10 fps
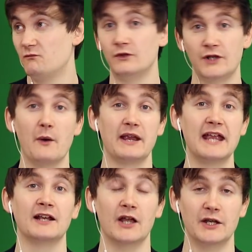knowing
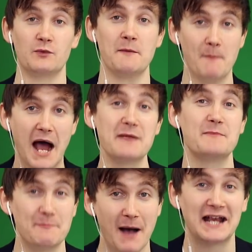England, we might
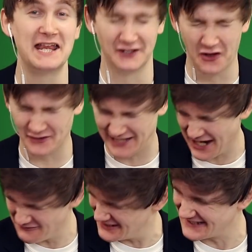be back in
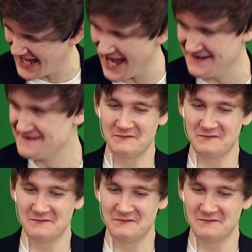lockdown again.